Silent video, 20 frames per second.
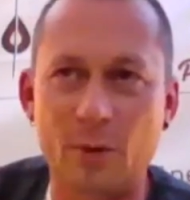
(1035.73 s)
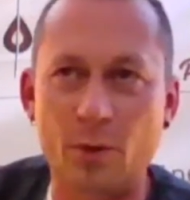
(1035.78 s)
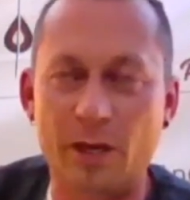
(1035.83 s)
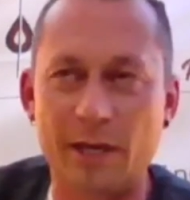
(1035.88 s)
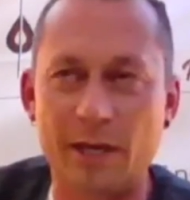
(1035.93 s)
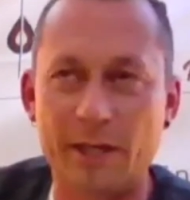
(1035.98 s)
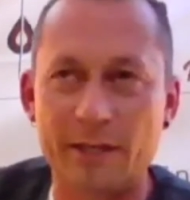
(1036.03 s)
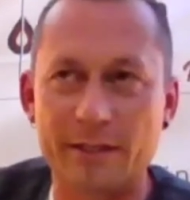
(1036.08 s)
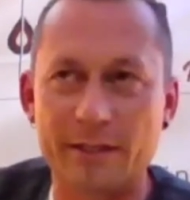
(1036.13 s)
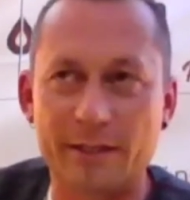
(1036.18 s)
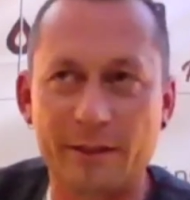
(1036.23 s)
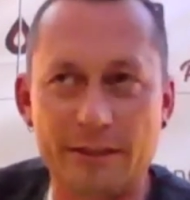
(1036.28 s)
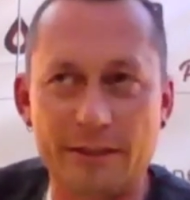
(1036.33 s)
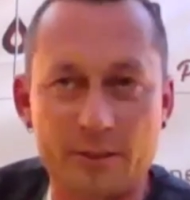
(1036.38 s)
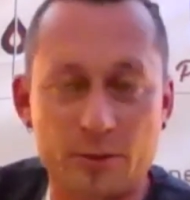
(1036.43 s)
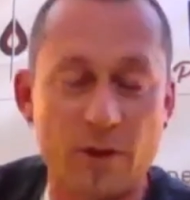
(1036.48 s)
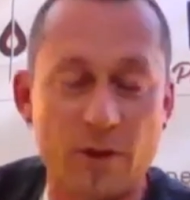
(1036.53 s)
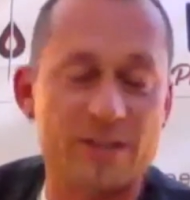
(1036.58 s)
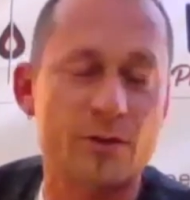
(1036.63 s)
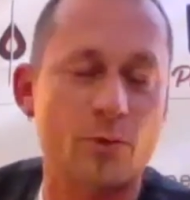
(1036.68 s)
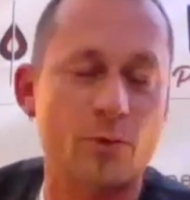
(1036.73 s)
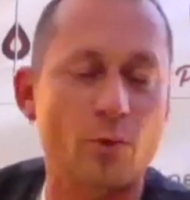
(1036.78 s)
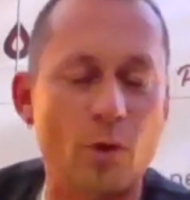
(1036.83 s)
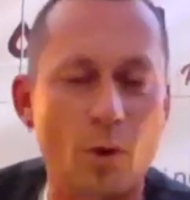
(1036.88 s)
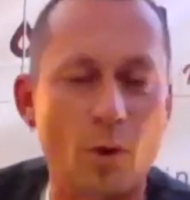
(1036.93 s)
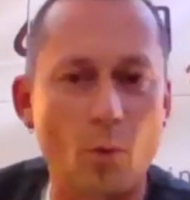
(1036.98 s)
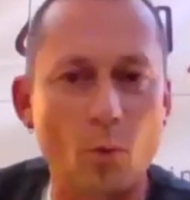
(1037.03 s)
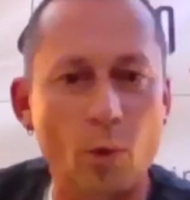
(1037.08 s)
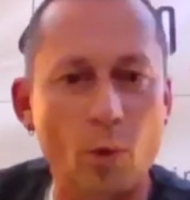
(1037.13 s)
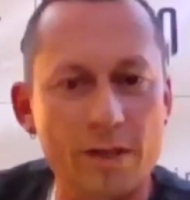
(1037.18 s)
and this
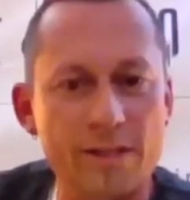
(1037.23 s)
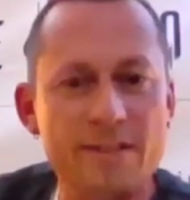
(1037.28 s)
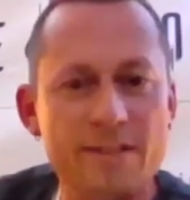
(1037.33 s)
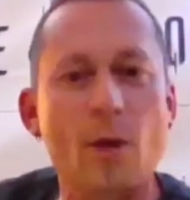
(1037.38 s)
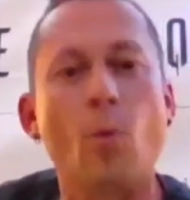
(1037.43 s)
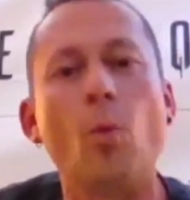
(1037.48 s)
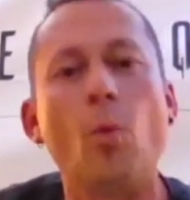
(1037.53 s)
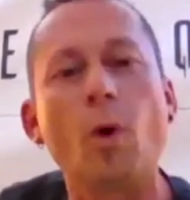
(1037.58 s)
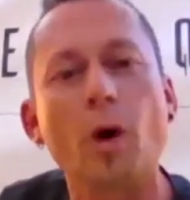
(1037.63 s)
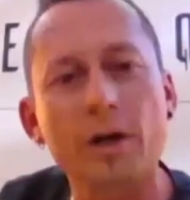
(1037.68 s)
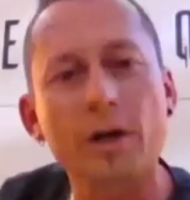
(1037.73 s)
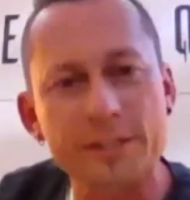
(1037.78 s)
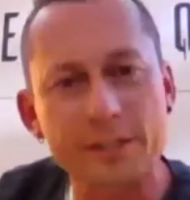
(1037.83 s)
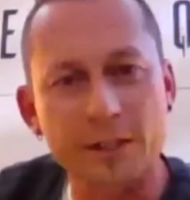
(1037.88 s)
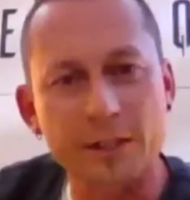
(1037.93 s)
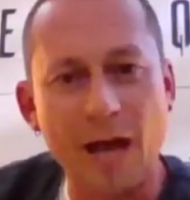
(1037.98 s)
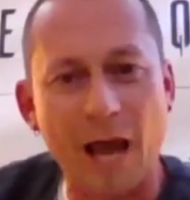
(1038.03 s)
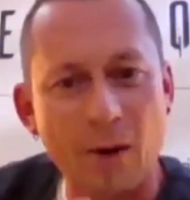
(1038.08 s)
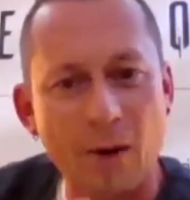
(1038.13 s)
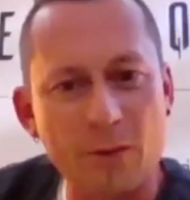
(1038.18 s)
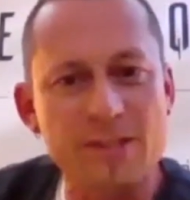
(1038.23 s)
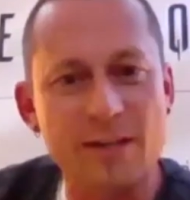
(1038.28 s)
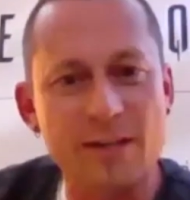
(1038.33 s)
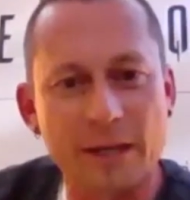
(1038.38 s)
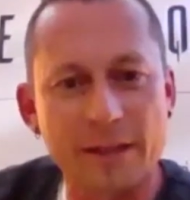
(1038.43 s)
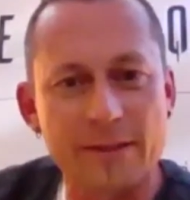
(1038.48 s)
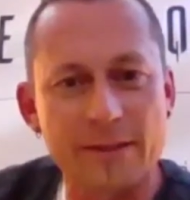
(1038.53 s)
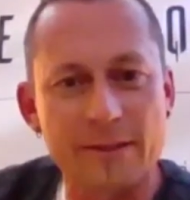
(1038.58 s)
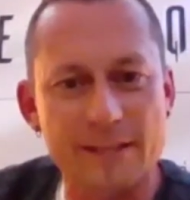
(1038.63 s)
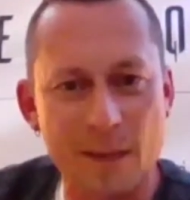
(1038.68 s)
restaurant wants a water
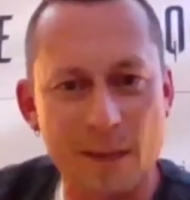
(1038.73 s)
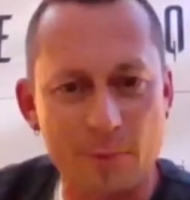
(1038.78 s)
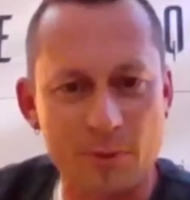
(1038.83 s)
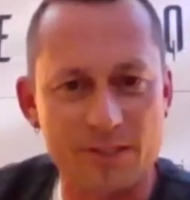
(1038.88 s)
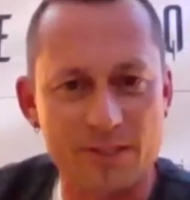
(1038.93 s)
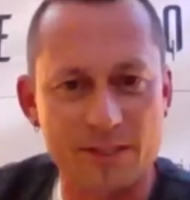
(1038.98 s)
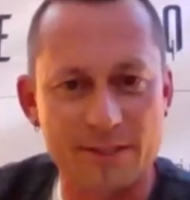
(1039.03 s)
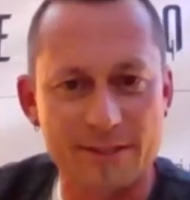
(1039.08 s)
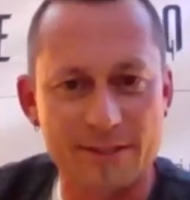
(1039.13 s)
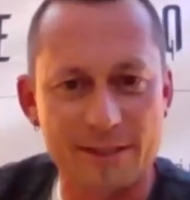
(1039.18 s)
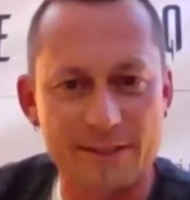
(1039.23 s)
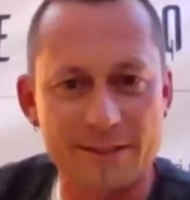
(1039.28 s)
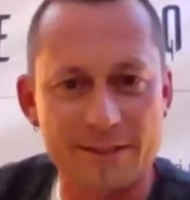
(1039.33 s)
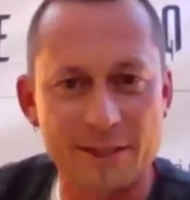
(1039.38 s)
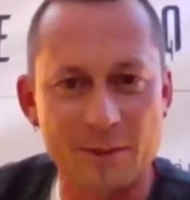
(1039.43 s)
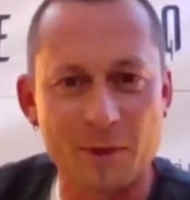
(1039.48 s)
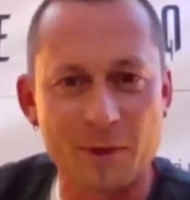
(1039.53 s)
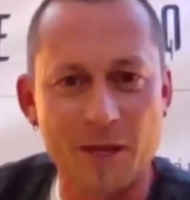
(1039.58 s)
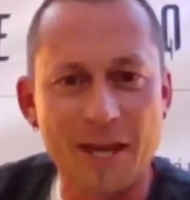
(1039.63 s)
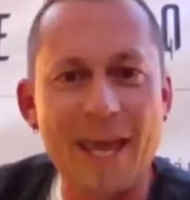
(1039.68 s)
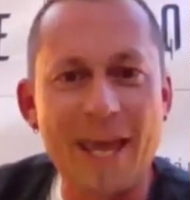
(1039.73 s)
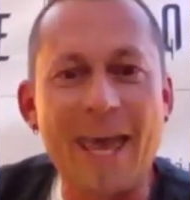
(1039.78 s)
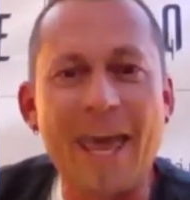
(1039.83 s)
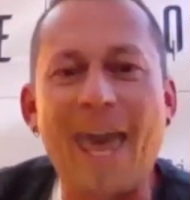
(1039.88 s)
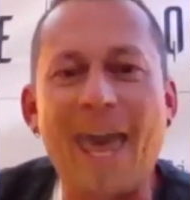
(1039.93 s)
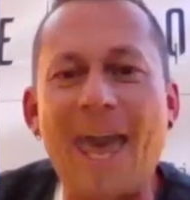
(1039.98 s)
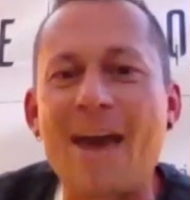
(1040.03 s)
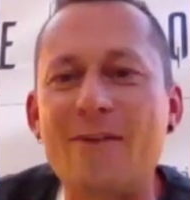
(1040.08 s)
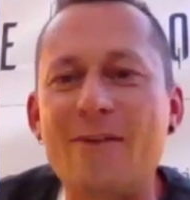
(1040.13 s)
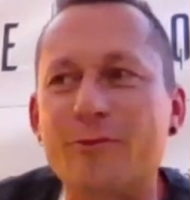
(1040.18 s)
outside this deposit system,
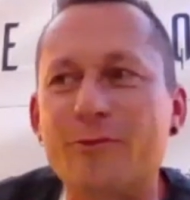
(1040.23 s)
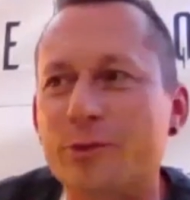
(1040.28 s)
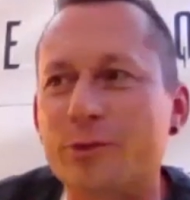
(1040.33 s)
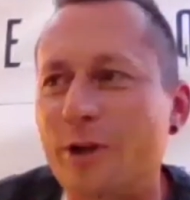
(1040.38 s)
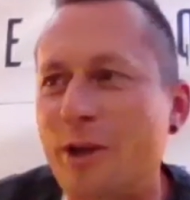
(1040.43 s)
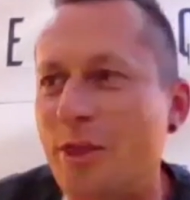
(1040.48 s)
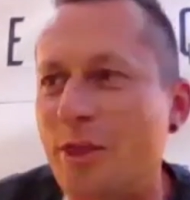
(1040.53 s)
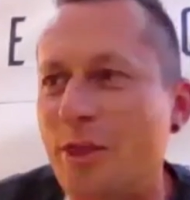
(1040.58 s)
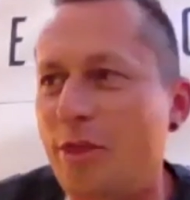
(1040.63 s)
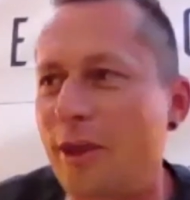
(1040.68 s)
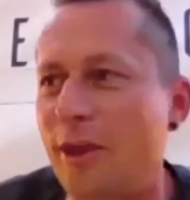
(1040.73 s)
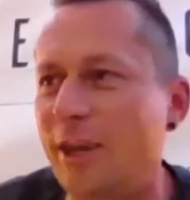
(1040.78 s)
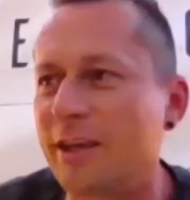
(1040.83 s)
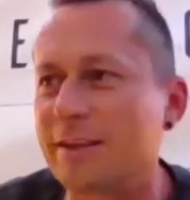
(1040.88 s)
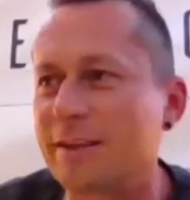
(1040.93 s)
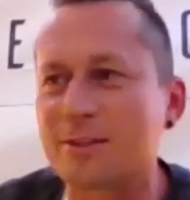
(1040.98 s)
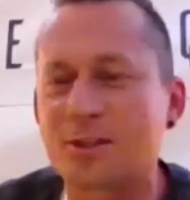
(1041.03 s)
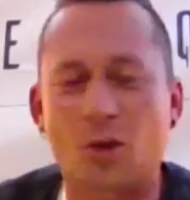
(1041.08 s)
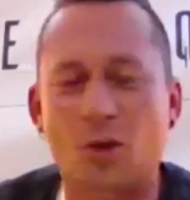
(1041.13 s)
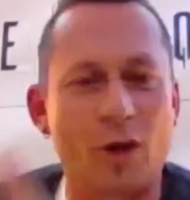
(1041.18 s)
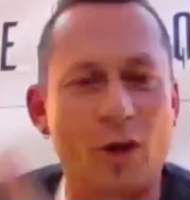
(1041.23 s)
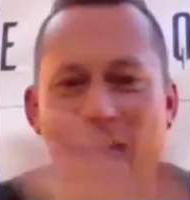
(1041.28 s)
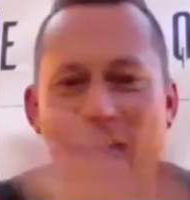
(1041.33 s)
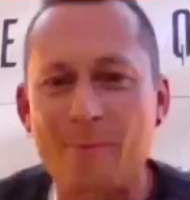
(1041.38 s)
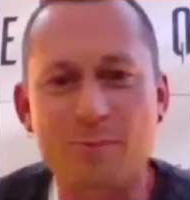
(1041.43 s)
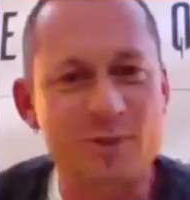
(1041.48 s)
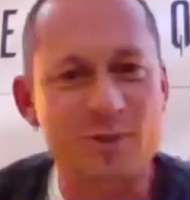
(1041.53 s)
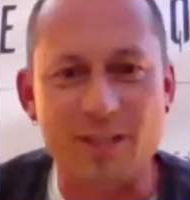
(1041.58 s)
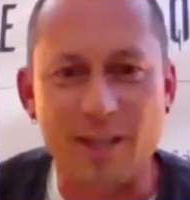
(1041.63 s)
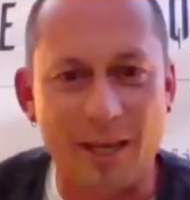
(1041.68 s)
everything is
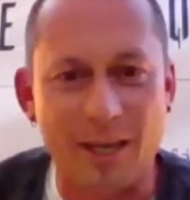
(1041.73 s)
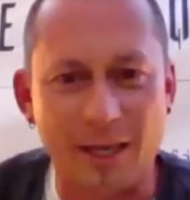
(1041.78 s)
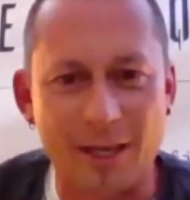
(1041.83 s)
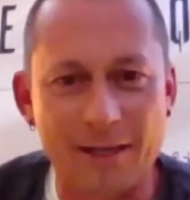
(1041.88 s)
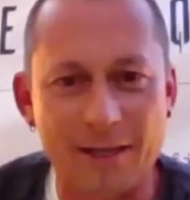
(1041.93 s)
collapsing.